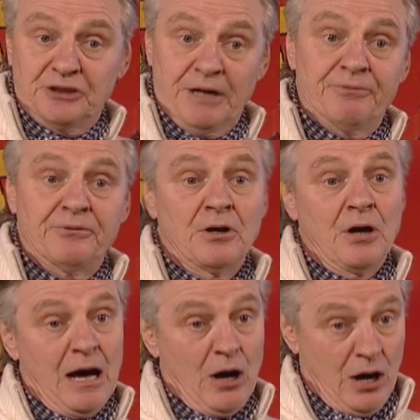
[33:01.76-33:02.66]
shift
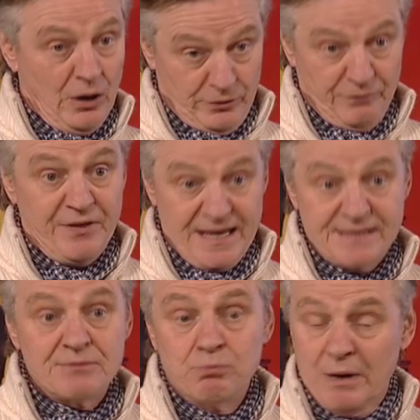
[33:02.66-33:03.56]
out of
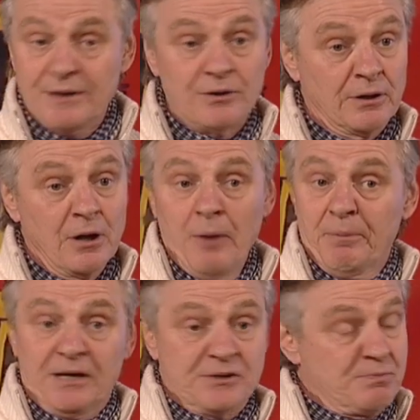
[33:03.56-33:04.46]
this winter,
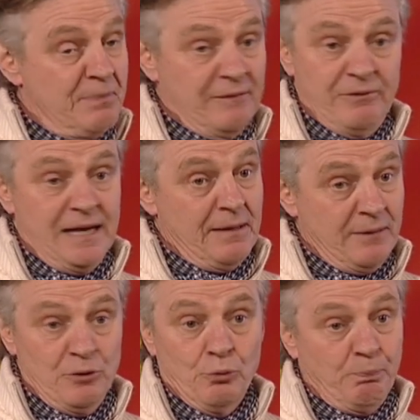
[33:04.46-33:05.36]
because
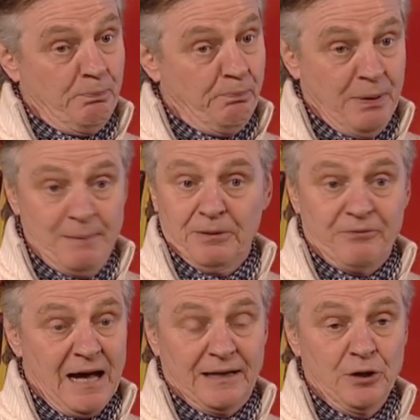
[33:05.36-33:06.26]
really, you know, people
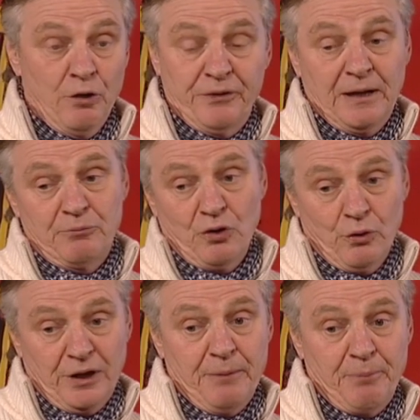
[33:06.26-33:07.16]
have had enough, and I'm
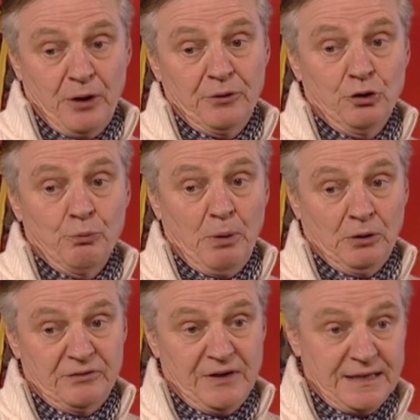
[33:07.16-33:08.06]
talking about, you know,
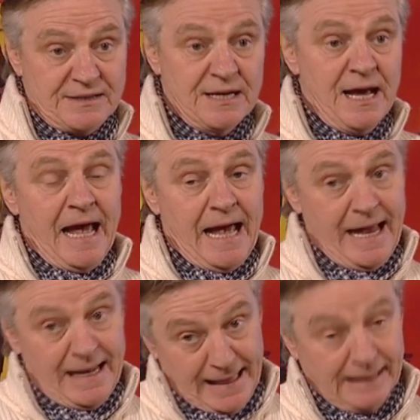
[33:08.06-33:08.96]
politics
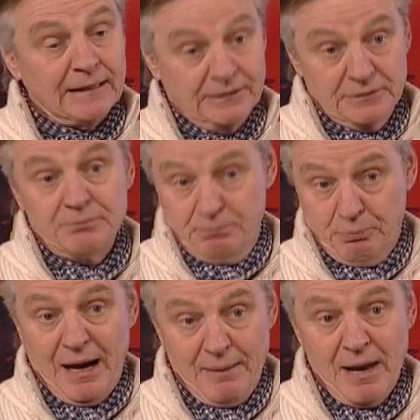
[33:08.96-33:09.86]
in England
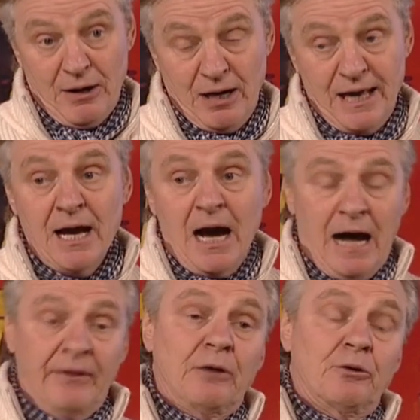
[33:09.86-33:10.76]
primarily,
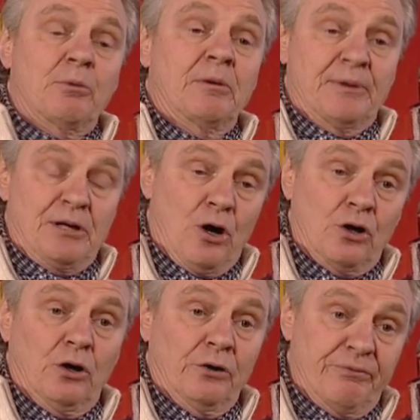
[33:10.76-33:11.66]
and that there will be a
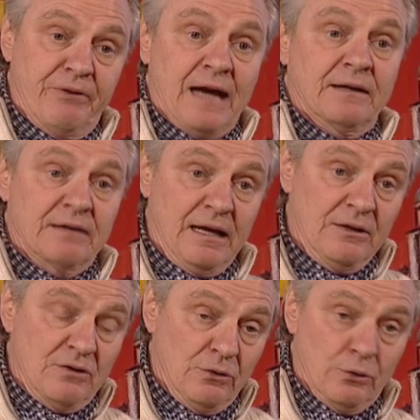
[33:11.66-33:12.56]
knock-on effect
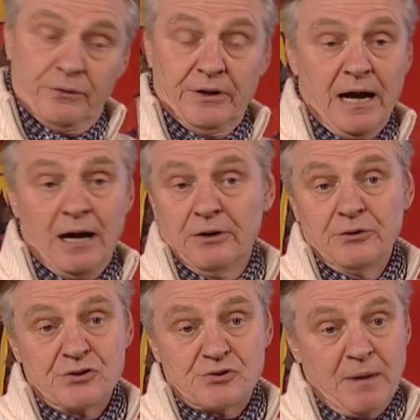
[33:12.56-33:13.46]
into Northern
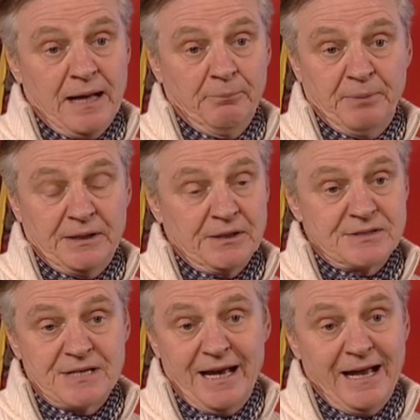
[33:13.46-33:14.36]
Ireland as well,
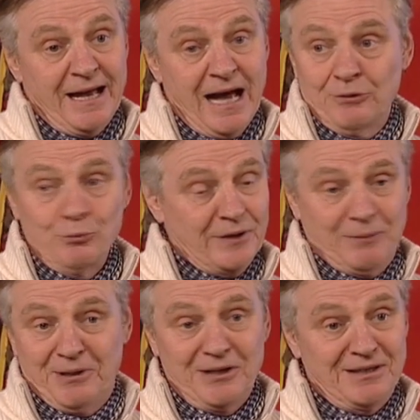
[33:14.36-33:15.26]
because I don't
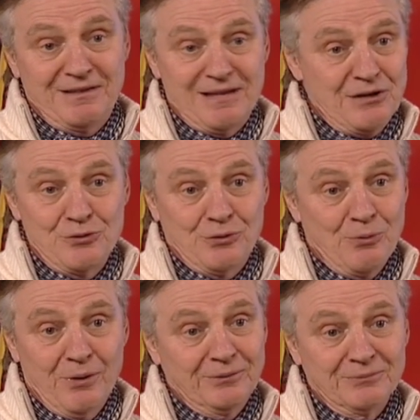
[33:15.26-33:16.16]
think we can continue to
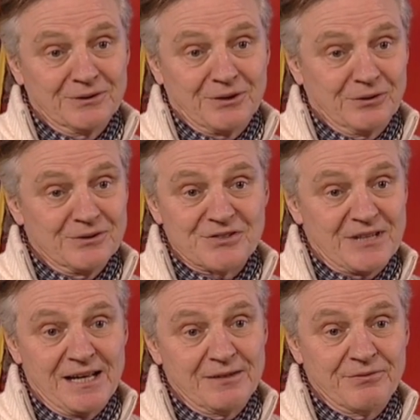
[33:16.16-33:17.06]
go on with the current
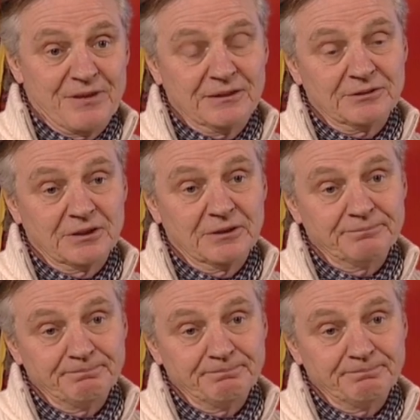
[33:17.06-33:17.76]
state of things, you know.